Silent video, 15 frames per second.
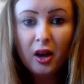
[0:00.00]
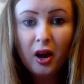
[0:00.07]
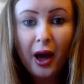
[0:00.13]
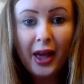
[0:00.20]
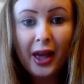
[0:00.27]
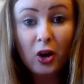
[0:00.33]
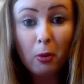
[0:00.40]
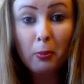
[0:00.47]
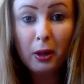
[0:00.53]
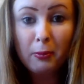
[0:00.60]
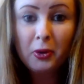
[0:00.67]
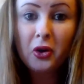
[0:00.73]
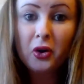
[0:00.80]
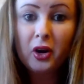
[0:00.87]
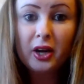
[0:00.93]
I got my
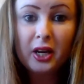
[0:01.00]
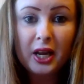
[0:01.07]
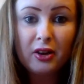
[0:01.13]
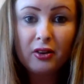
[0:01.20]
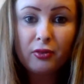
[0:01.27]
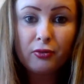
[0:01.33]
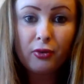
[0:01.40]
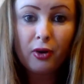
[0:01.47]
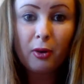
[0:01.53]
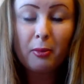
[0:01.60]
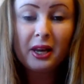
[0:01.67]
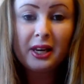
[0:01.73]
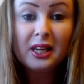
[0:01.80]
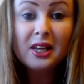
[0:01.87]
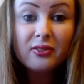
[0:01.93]
period from
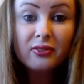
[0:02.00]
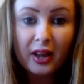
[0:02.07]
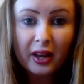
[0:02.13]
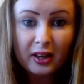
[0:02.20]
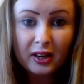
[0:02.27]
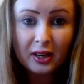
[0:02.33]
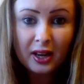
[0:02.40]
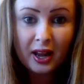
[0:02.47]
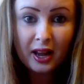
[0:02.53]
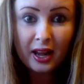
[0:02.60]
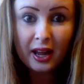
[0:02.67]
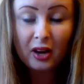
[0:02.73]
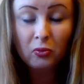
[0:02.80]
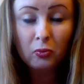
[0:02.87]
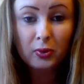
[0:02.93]
11
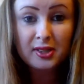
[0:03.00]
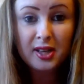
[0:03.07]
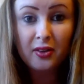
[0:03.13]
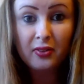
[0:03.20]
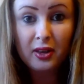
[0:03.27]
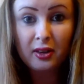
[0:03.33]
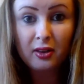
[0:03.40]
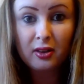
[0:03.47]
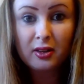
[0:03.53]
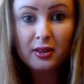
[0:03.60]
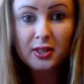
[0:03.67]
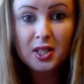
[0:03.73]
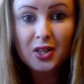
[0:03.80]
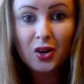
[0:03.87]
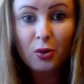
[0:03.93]
and was having
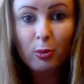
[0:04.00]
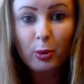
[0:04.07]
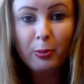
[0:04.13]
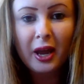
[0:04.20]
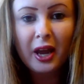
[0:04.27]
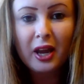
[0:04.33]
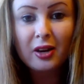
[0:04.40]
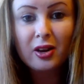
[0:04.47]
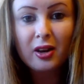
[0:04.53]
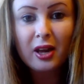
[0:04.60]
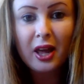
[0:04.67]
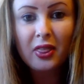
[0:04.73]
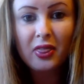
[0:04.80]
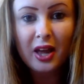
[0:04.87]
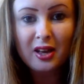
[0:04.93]
terrible pain
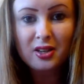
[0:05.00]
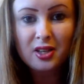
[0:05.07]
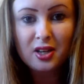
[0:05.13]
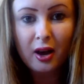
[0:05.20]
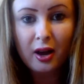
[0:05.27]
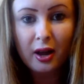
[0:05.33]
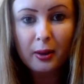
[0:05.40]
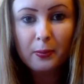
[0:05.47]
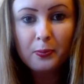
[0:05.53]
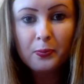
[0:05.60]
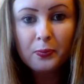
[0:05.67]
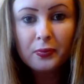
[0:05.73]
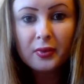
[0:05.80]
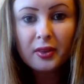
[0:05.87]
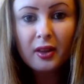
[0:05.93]
at that time.
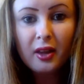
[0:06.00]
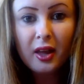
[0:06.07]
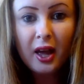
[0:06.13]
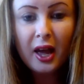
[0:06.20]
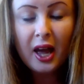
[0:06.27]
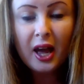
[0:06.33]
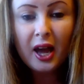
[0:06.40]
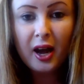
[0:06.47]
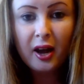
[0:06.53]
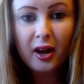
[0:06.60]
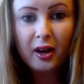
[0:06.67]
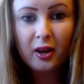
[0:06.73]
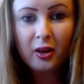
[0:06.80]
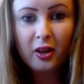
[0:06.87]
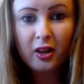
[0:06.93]

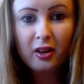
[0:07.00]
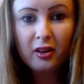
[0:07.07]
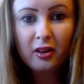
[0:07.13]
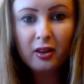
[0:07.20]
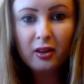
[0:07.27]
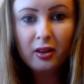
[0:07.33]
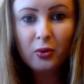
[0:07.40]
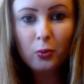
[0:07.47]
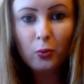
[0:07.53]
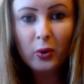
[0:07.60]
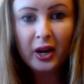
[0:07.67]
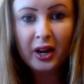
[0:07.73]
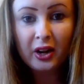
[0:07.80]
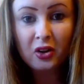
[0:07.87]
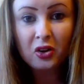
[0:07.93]
Uh,
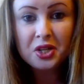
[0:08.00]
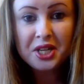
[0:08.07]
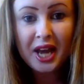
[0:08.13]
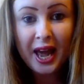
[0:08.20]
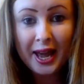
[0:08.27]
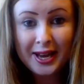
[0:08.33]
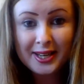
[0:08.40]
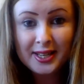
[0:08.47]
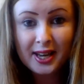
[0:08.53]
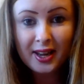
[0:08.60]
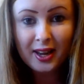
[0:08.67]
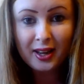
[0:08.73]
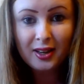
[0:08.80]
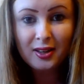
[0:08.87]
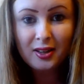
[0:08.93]
when I got to
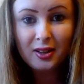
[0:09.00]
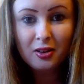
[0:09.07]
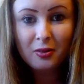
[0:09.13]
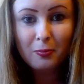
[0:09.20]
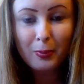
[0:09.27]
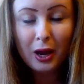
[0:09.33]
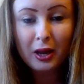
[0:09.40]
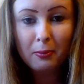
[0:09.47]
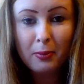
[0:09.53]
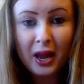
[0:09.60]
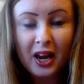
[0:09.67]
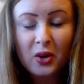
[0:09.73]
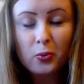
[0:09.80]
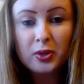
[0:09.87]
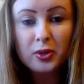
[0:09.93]
18, my
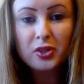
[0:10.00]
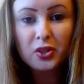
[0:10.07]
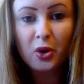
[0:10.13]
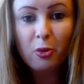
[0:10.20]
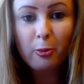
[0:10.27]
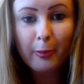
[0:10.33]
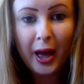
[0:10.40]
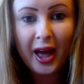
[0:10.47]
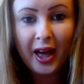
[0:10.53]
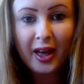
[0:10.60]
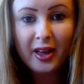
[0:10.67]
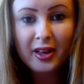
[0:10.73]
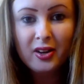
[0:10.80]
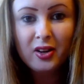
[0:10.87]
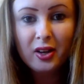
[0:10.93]
pain was so
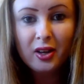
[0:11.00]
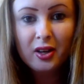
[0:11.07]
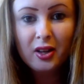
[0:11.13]
bad